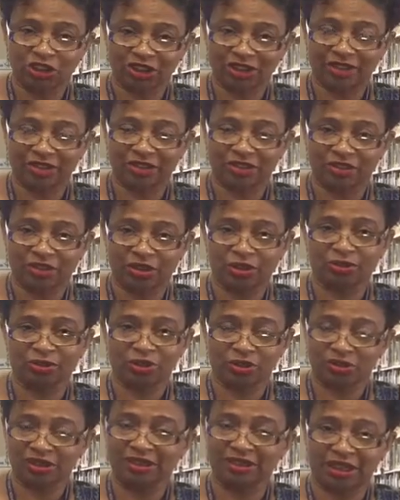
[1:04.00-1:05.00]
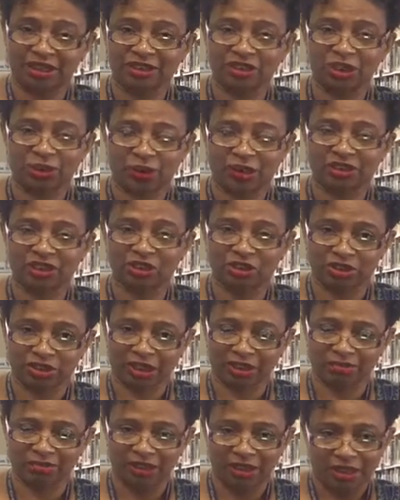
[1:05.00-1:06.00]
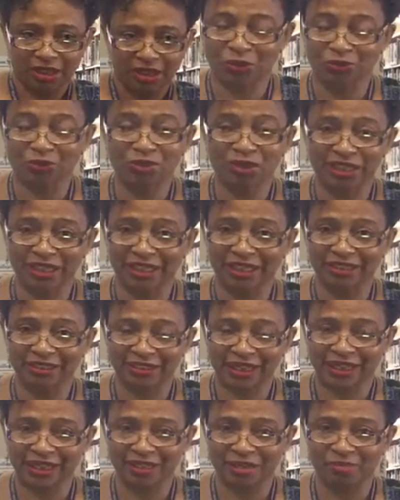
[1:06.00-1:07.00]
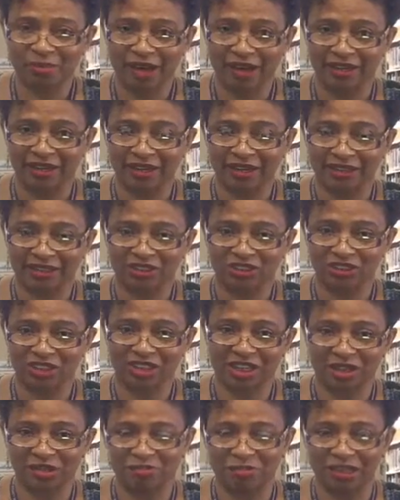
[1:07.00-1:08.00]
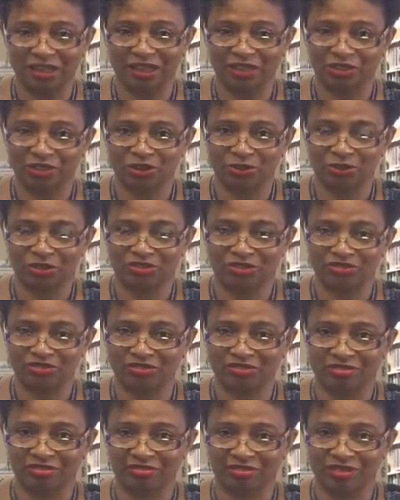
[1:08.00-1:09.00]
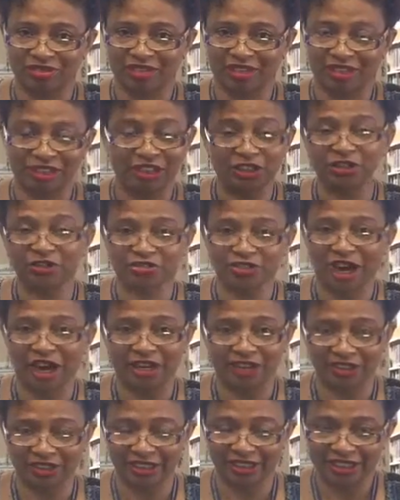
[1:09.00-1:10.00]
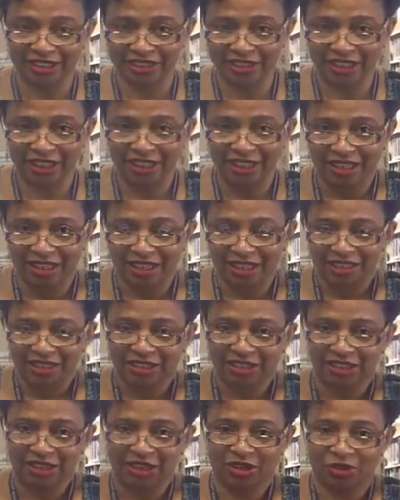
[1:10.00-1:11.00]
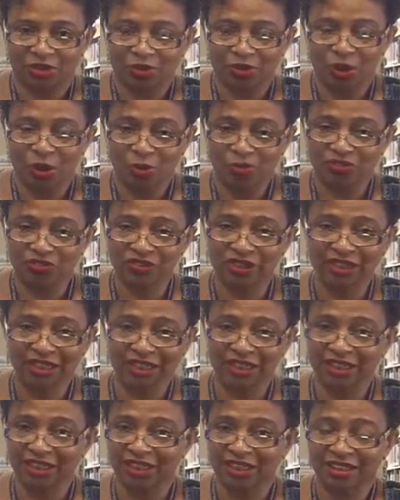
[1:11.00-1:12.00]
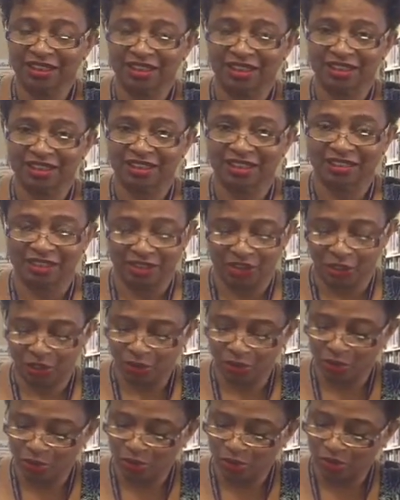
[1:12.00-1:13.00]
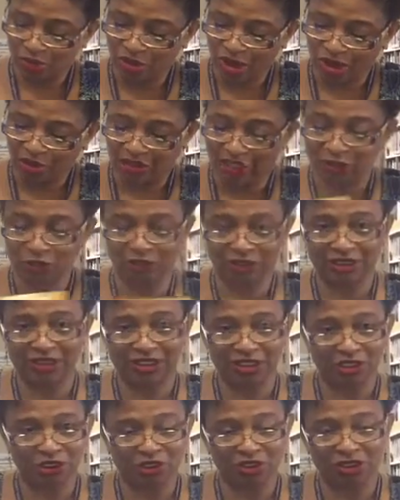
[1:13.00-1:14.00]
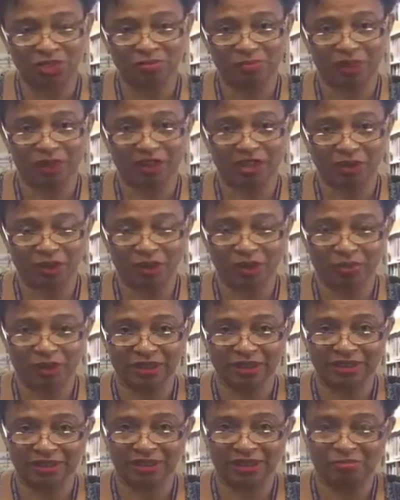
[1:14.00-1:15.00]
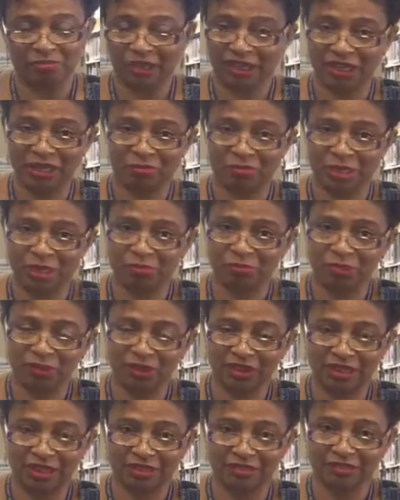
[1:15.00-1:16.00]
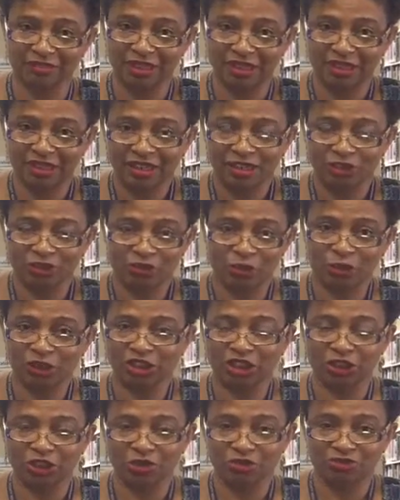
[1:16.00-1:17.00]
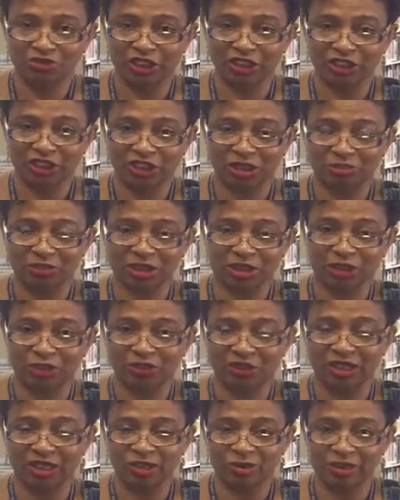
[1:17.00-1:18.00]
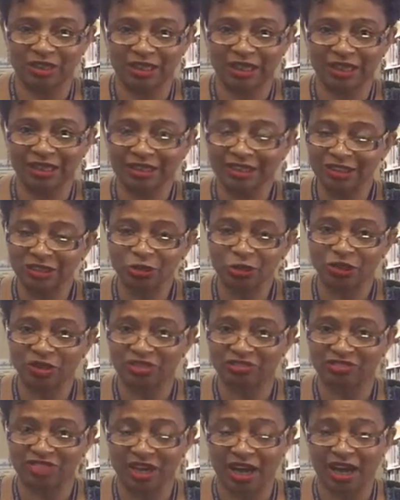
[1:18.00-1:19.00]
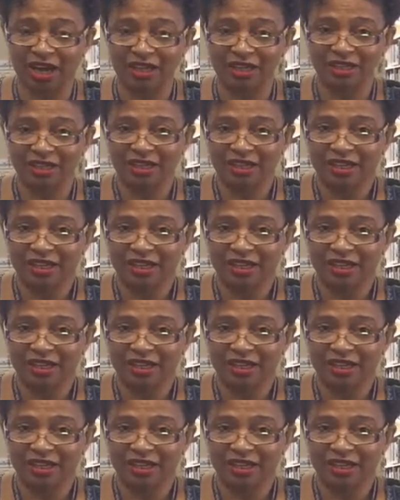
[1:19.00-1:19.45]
just those who decide to go on the trip. We're really excited about it. It's just going to be sort of a year of Ireland. So hopefully you are interested in the trip and going with us and meeting people and forging new friendships and learning new things. Or if not,